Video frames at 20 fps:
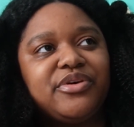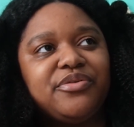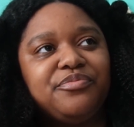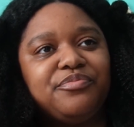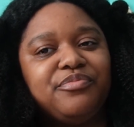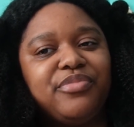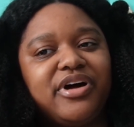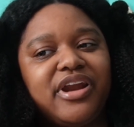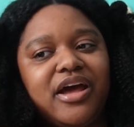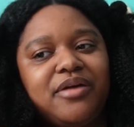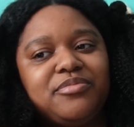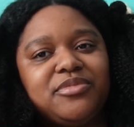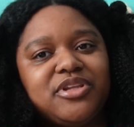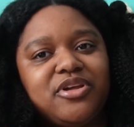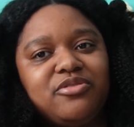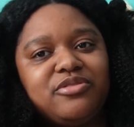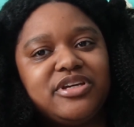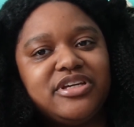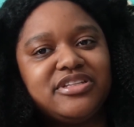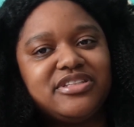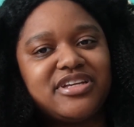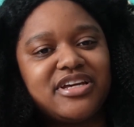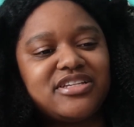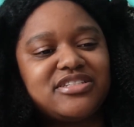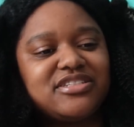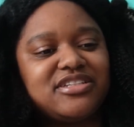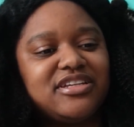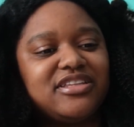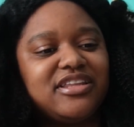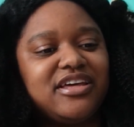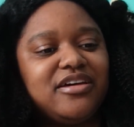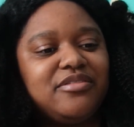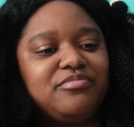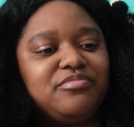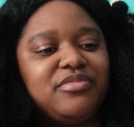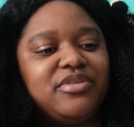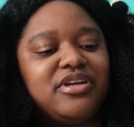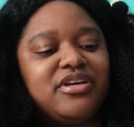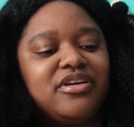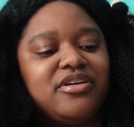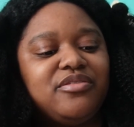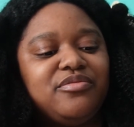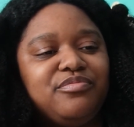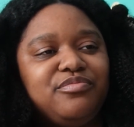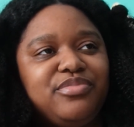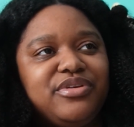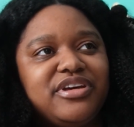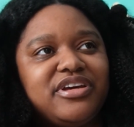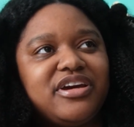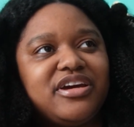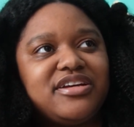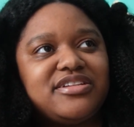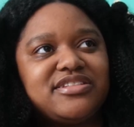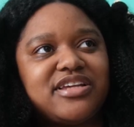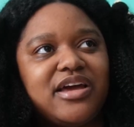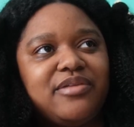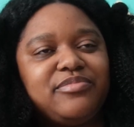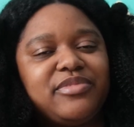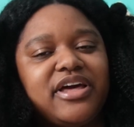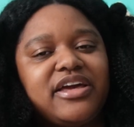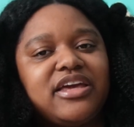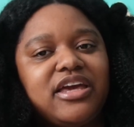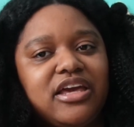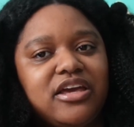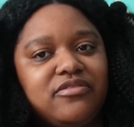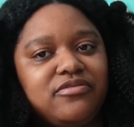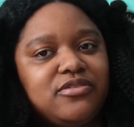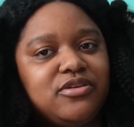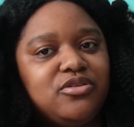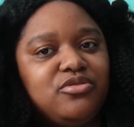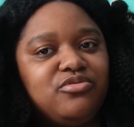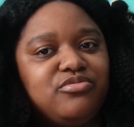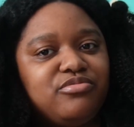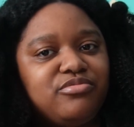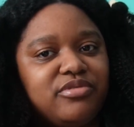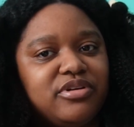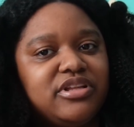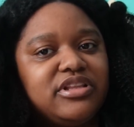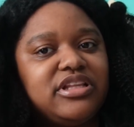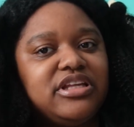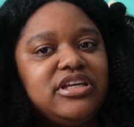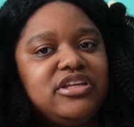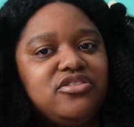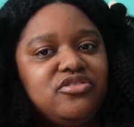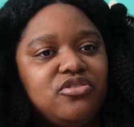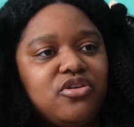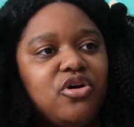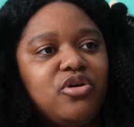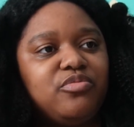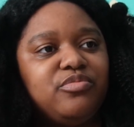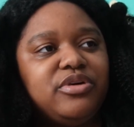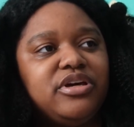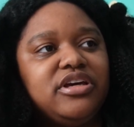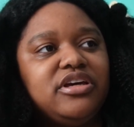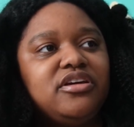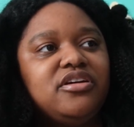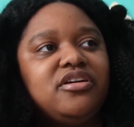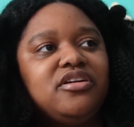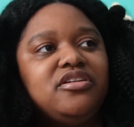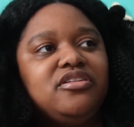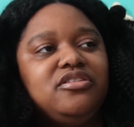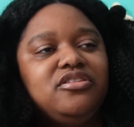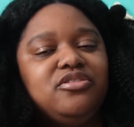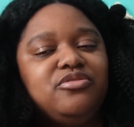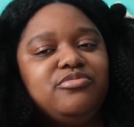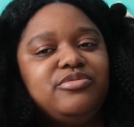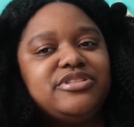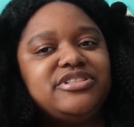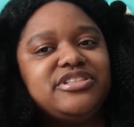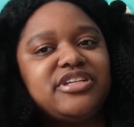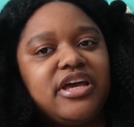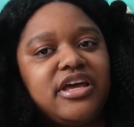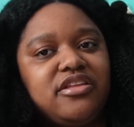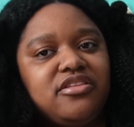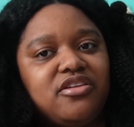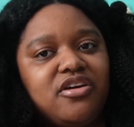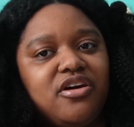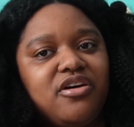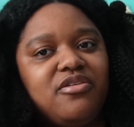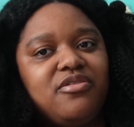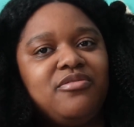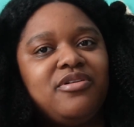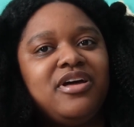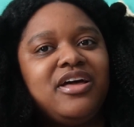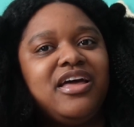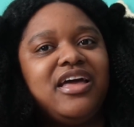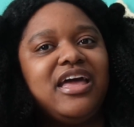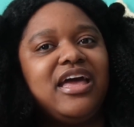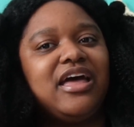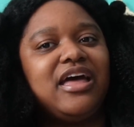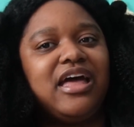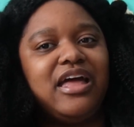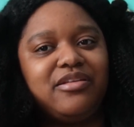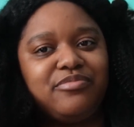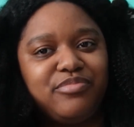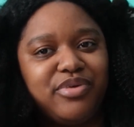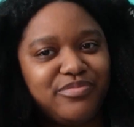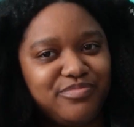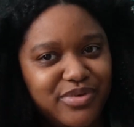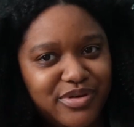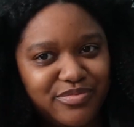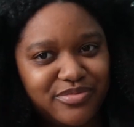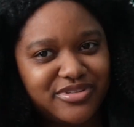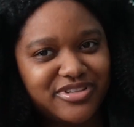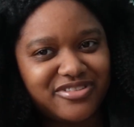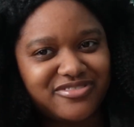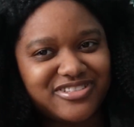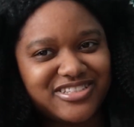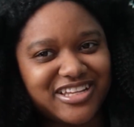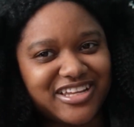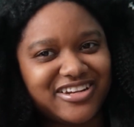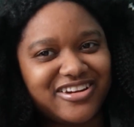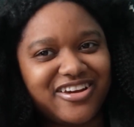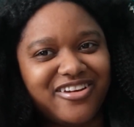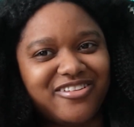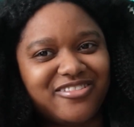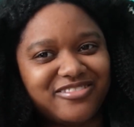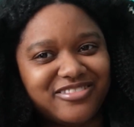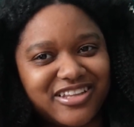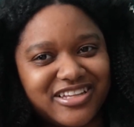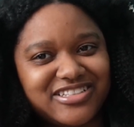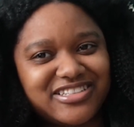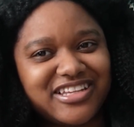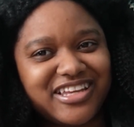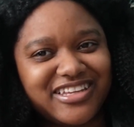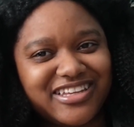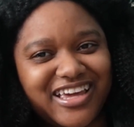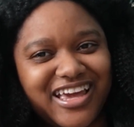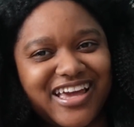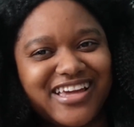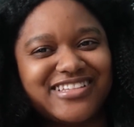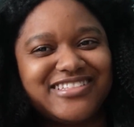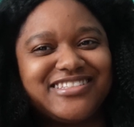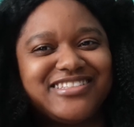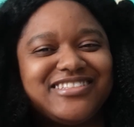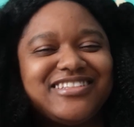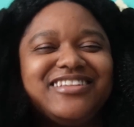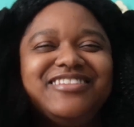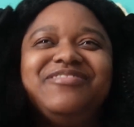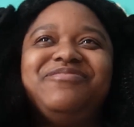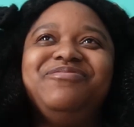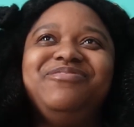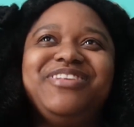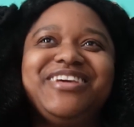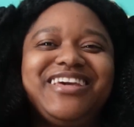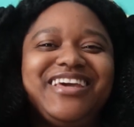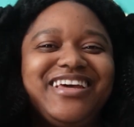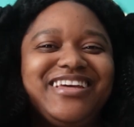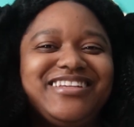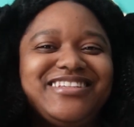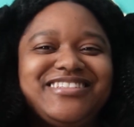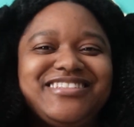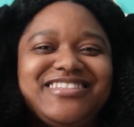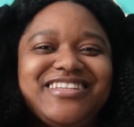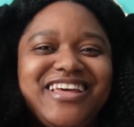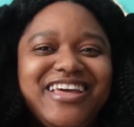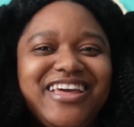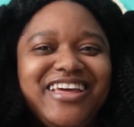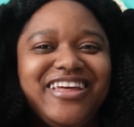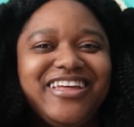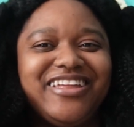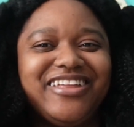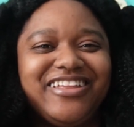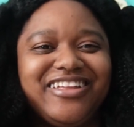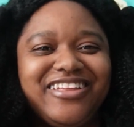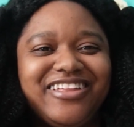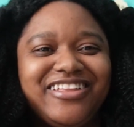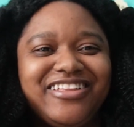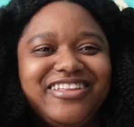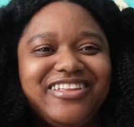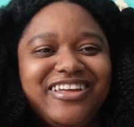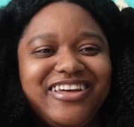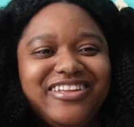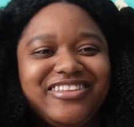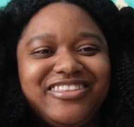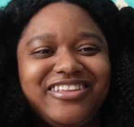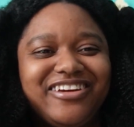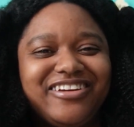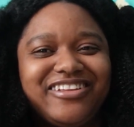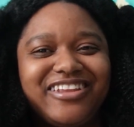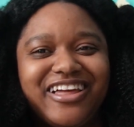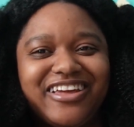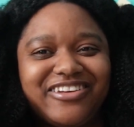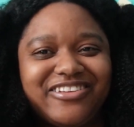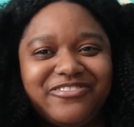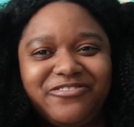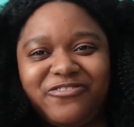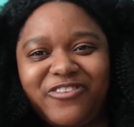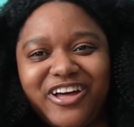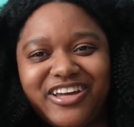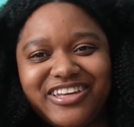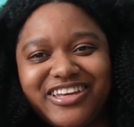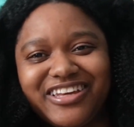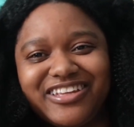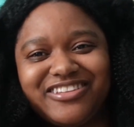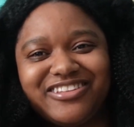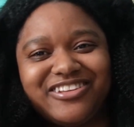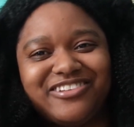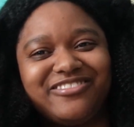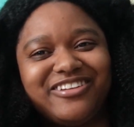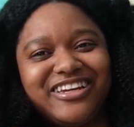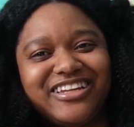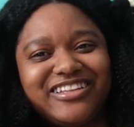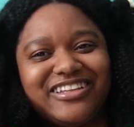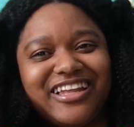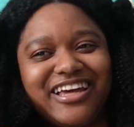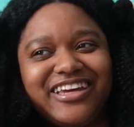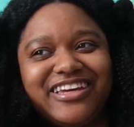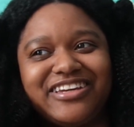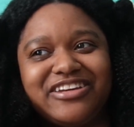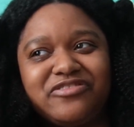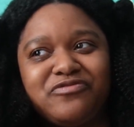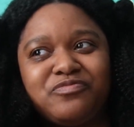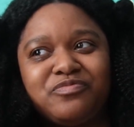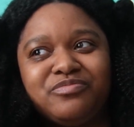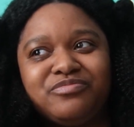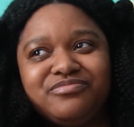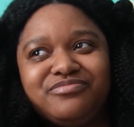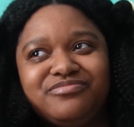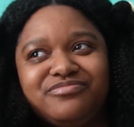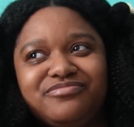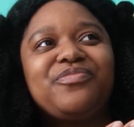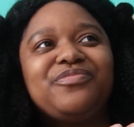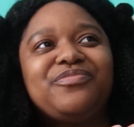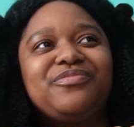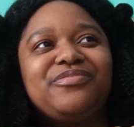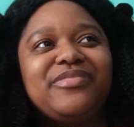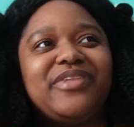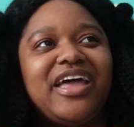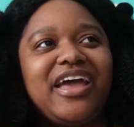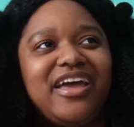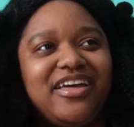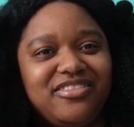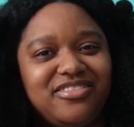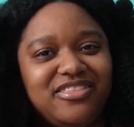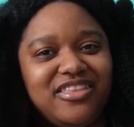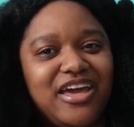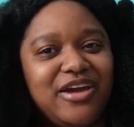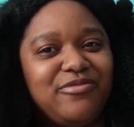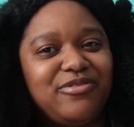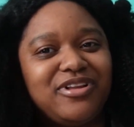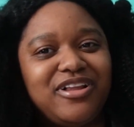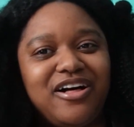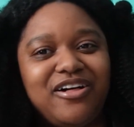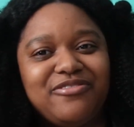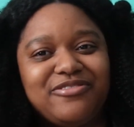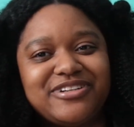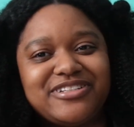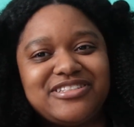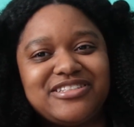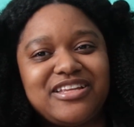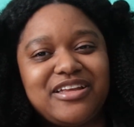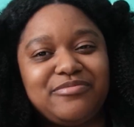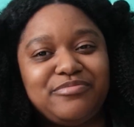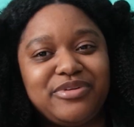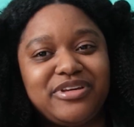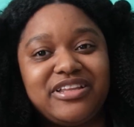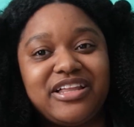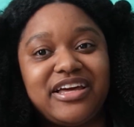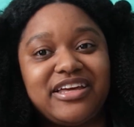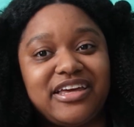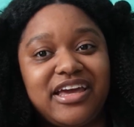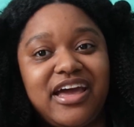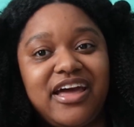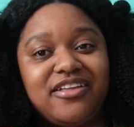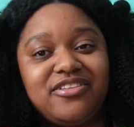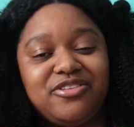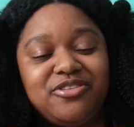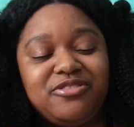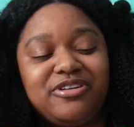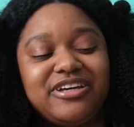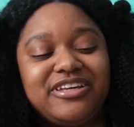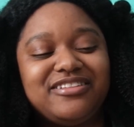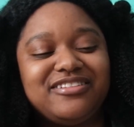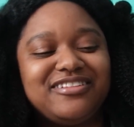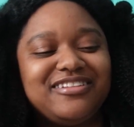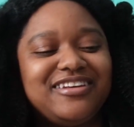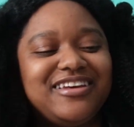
but I'm low-key testing them, because I'm like, if you really know me, you would say no. But people don't say no, they say yes, because they're like, fuck it, do it, like, and they will always be like, yeah, do it.